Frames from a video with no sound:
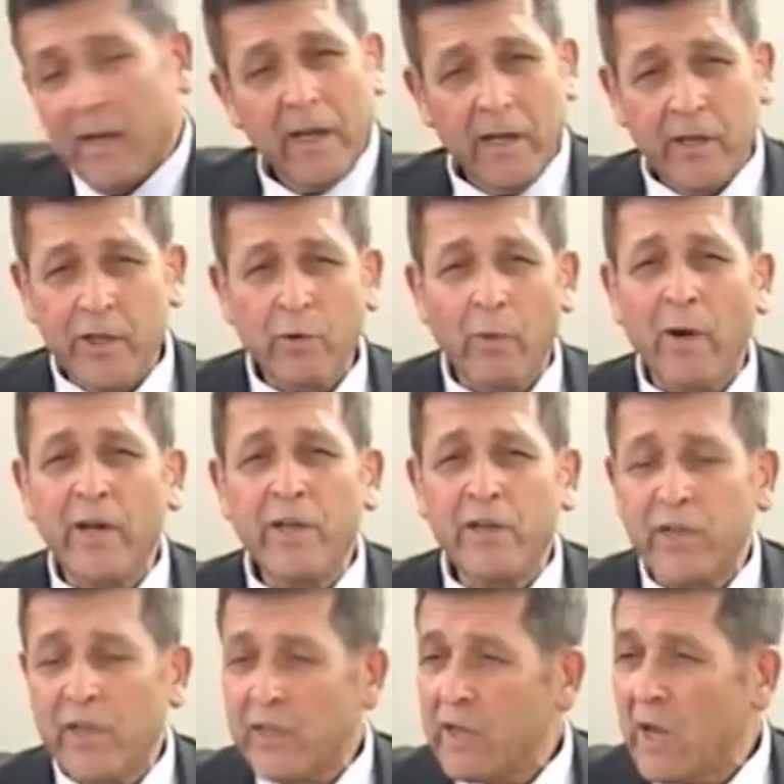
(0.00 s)
I thought you
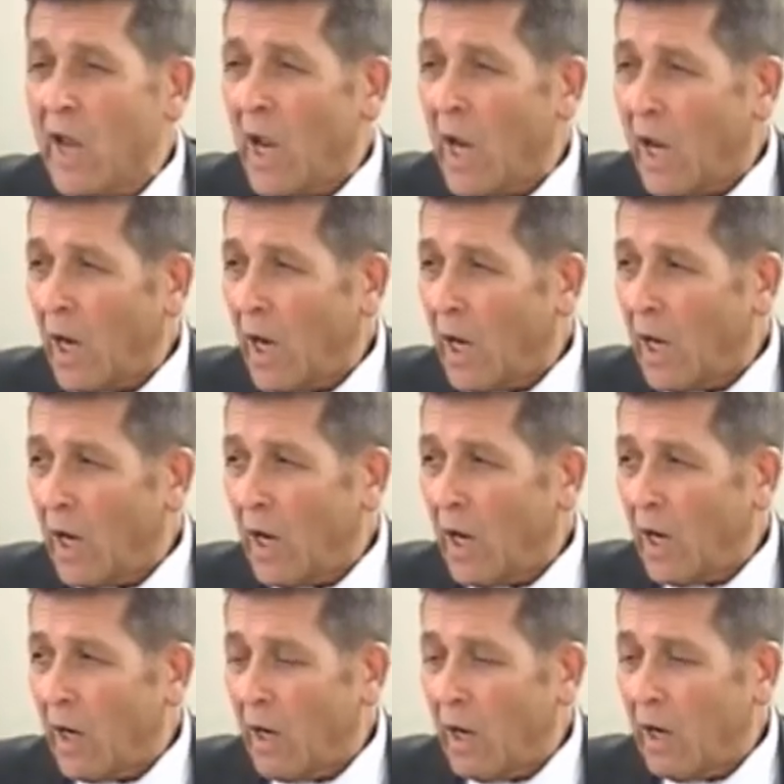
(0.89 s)
were the
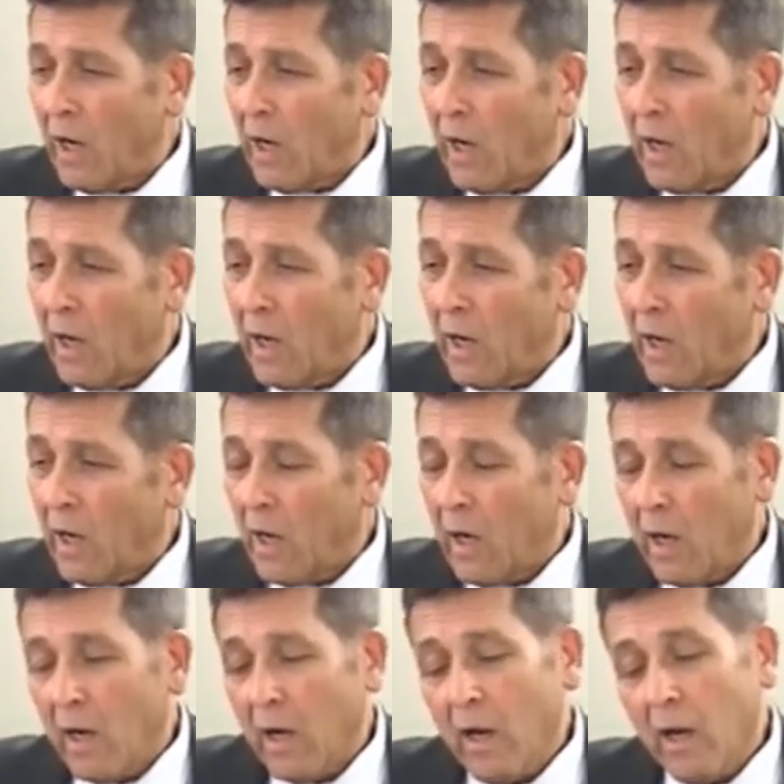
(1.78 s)
interviewer, and I am
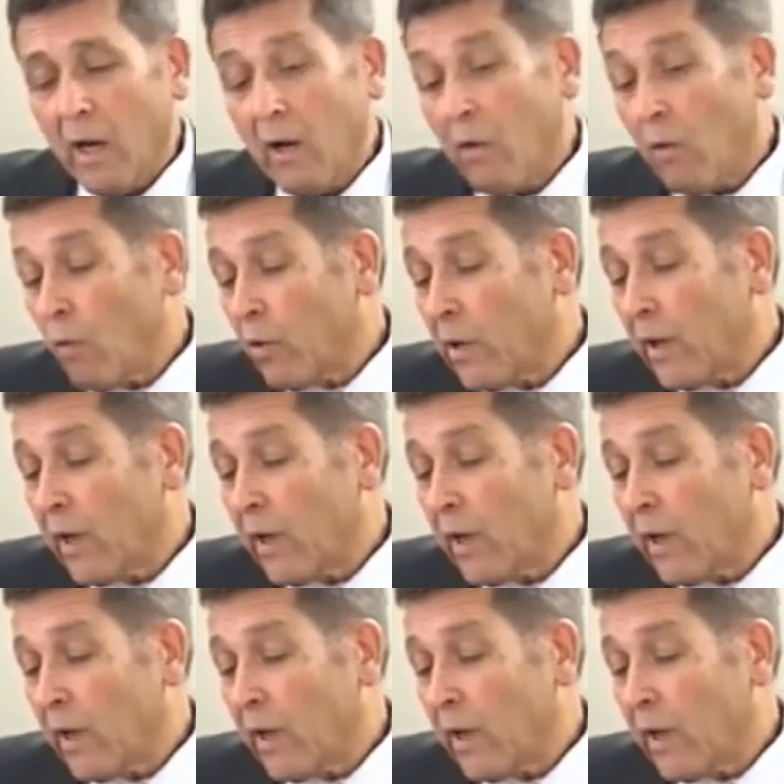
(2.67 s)
the interviewee.